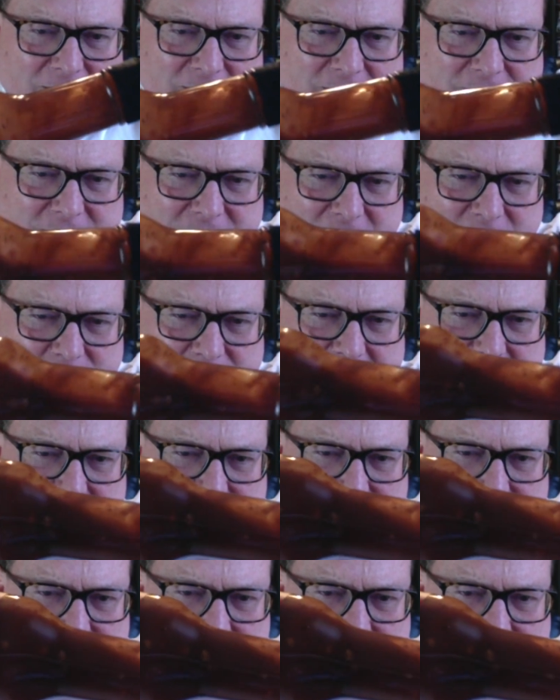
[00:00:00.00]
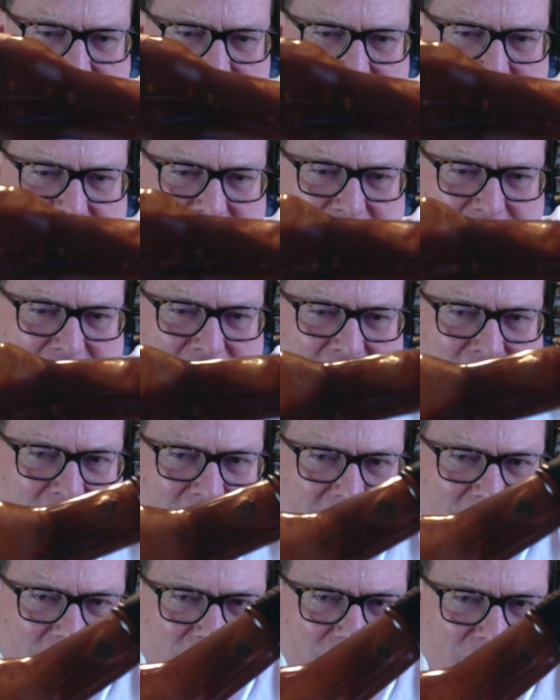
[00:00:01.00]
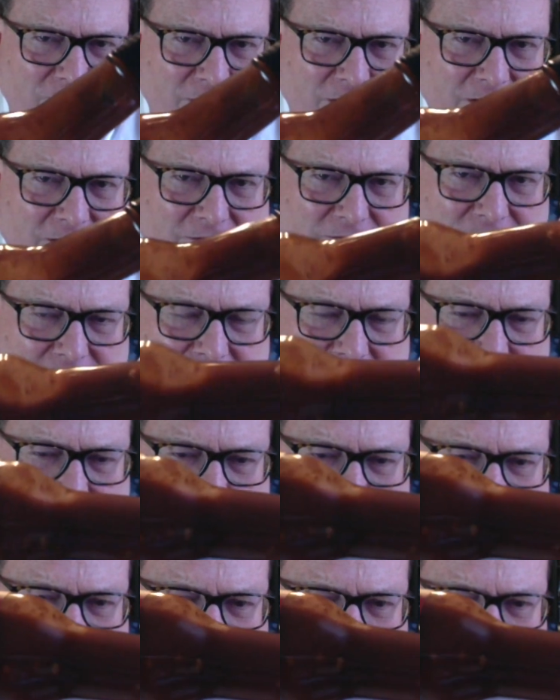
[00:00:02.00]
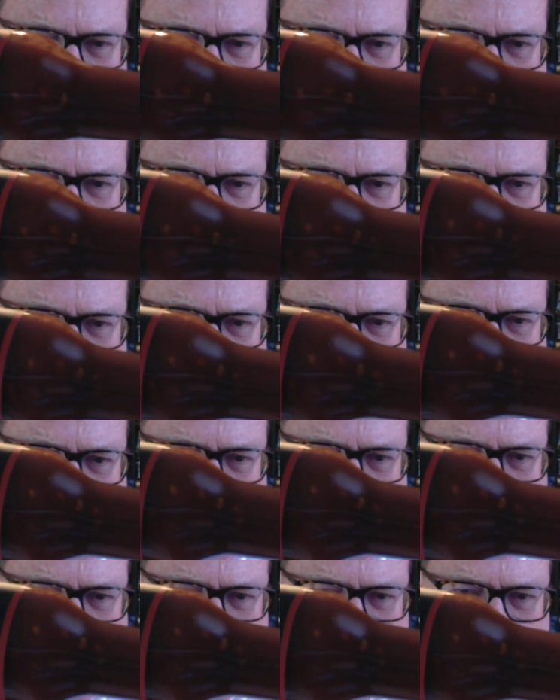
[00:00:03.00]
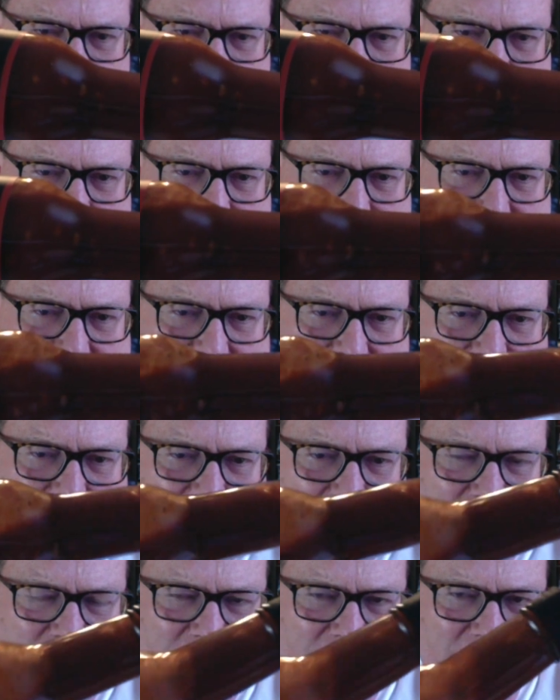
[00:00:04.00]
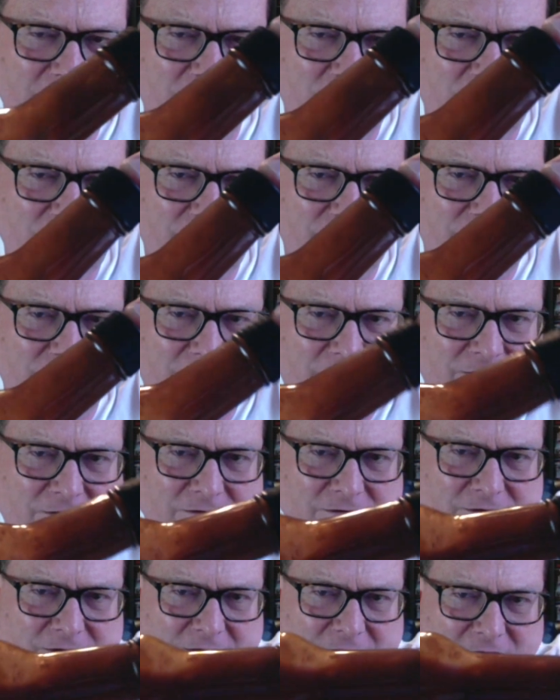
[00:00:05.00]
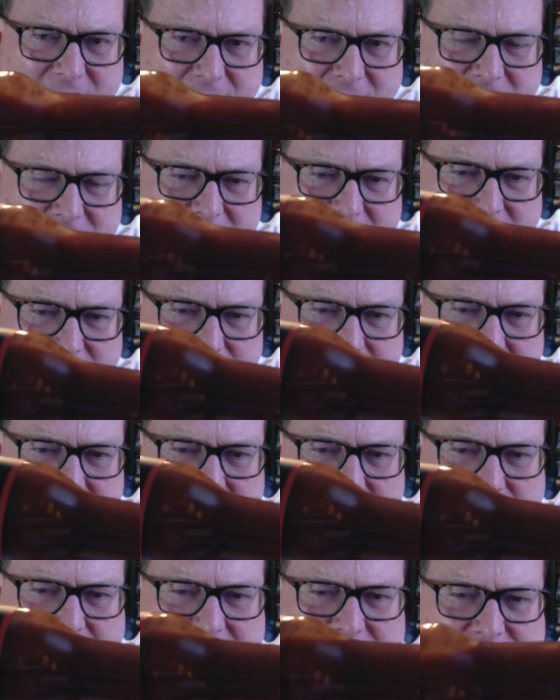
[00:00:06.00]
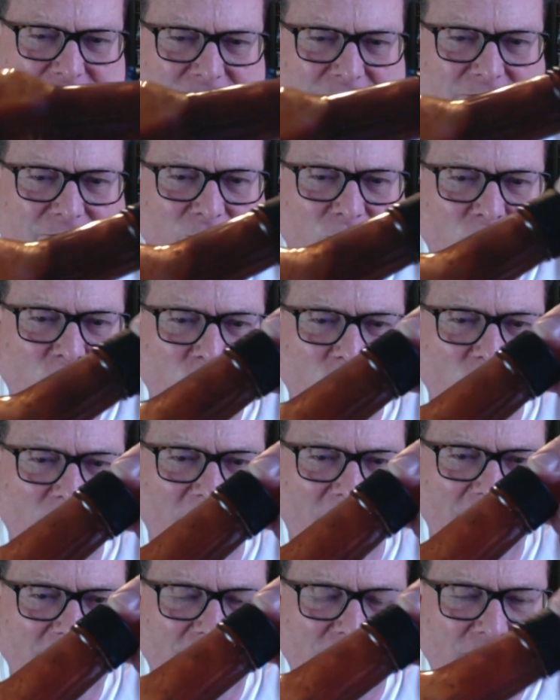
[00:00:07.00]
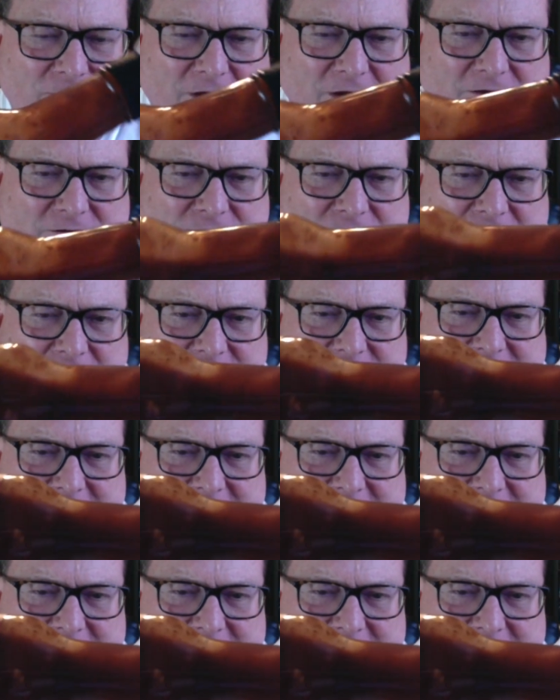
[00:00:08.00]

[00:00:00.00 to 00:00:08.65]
I'm not positive, but I do think it's possibly the some garlic, but it could be seeds. But anyway, this is a really thick sauce.